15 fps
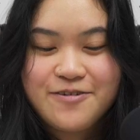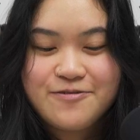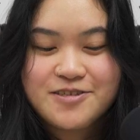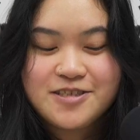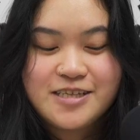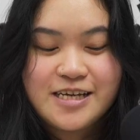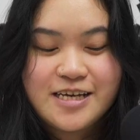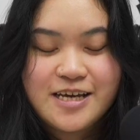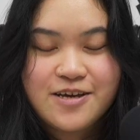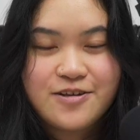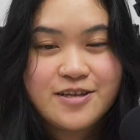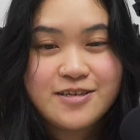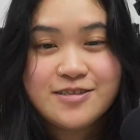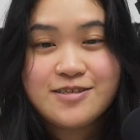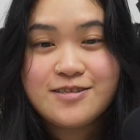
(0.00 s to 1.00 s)
was thinking
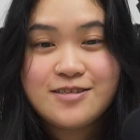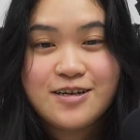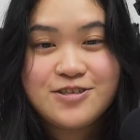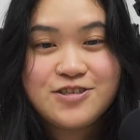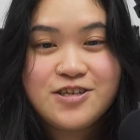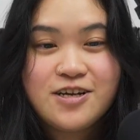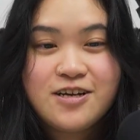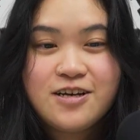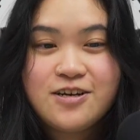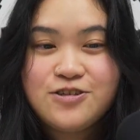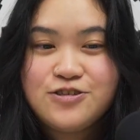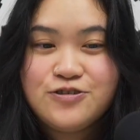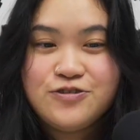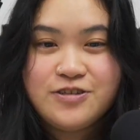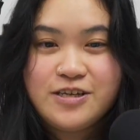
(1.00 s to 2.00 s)
this is such a
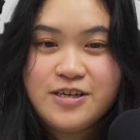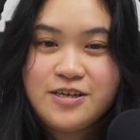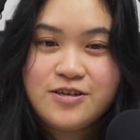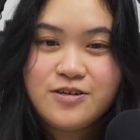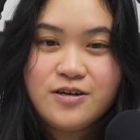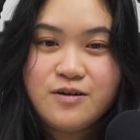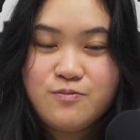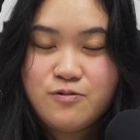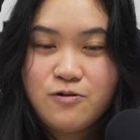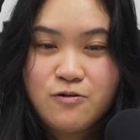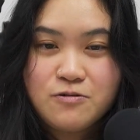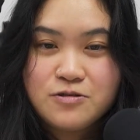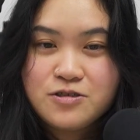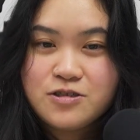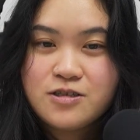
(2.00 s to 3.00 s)
unique
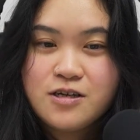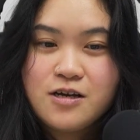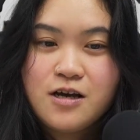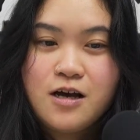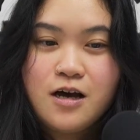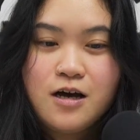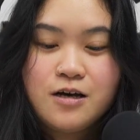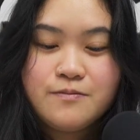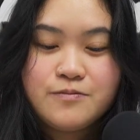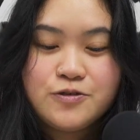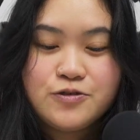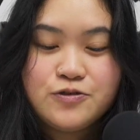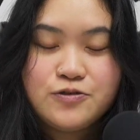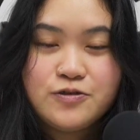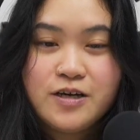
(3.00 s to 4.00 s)
approach
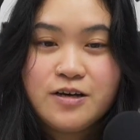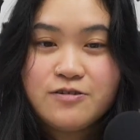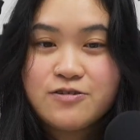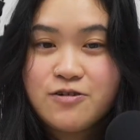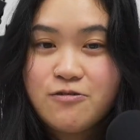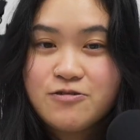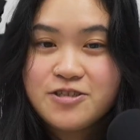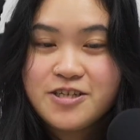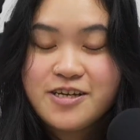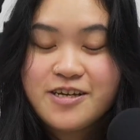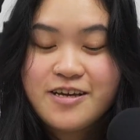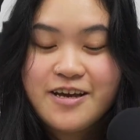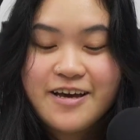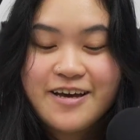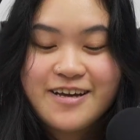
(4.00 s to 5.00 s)
to health
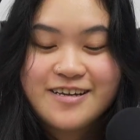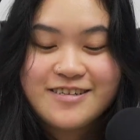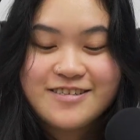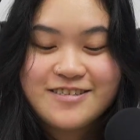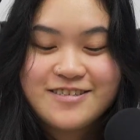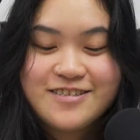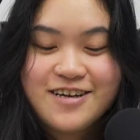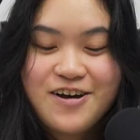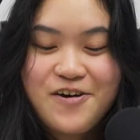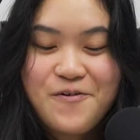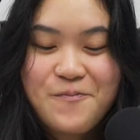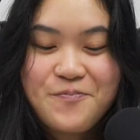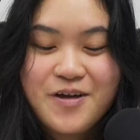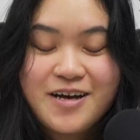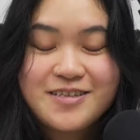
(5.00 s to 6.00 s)
coaching. And
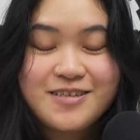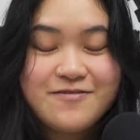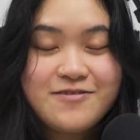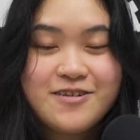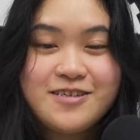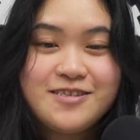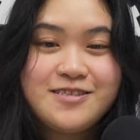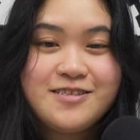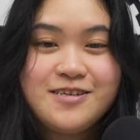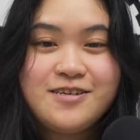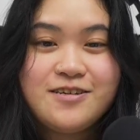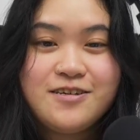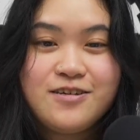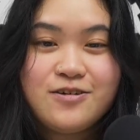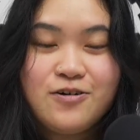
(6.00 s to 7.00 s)
I definitely
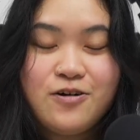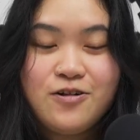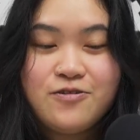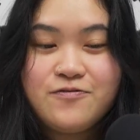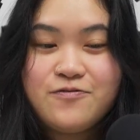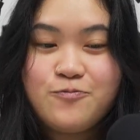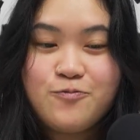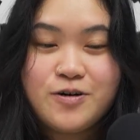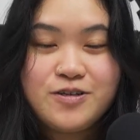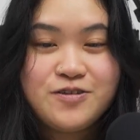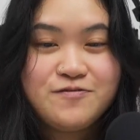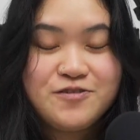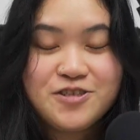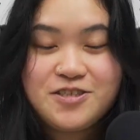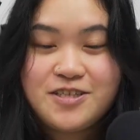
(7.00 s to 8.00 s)
see all of what you've
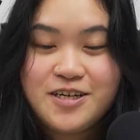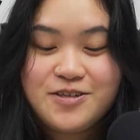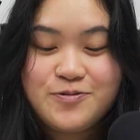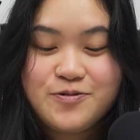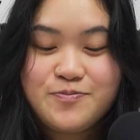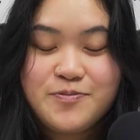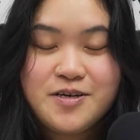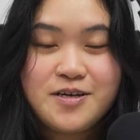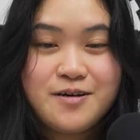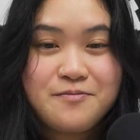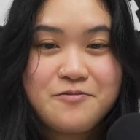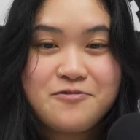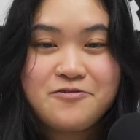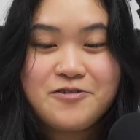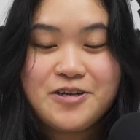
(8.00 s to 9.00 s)
just shared with me come
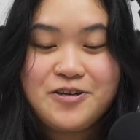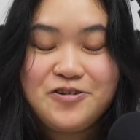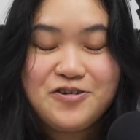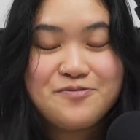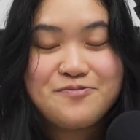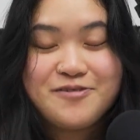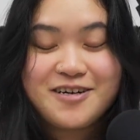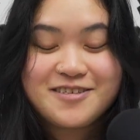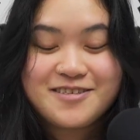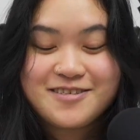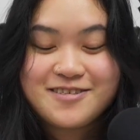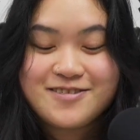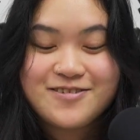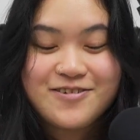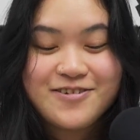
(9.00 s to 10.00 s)
through in your practice.
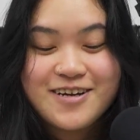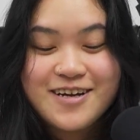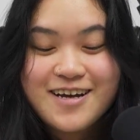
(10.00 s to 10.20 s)
So